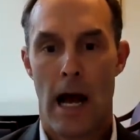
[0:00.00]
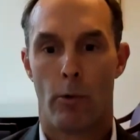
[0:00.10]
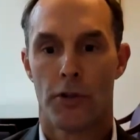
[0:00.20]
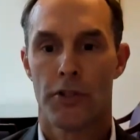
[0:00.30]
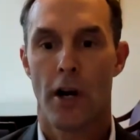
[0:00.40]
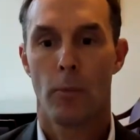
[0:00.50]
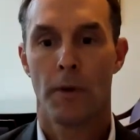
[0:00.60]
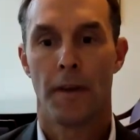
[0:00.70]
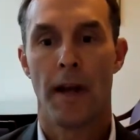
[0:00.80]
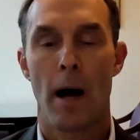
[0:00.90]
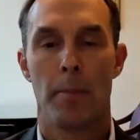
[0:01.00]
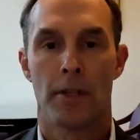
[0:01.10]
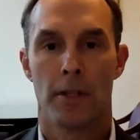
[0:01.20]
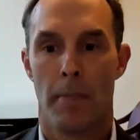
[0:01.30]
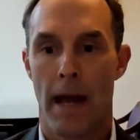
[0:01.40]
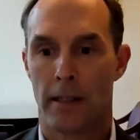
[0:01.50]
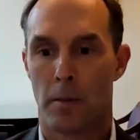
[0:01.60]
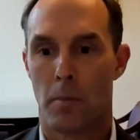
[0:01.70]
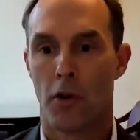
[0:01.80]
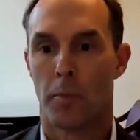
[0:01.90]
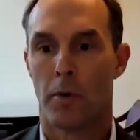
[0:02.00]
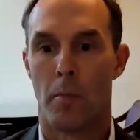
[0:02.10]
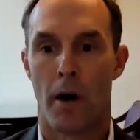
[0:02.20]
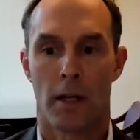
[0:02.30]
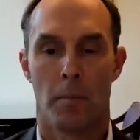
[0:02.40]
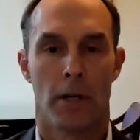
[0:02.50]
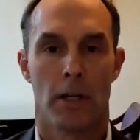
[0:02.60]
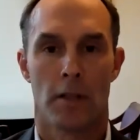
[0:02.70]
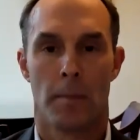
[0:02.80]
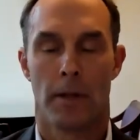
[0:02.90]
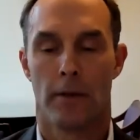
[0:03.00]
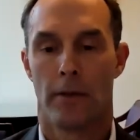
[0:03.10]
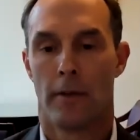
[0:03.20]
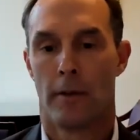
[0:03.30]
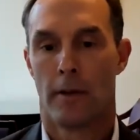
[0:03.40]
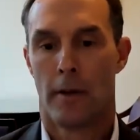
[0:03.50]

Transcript: I will start with the topics impacting multiple market participants.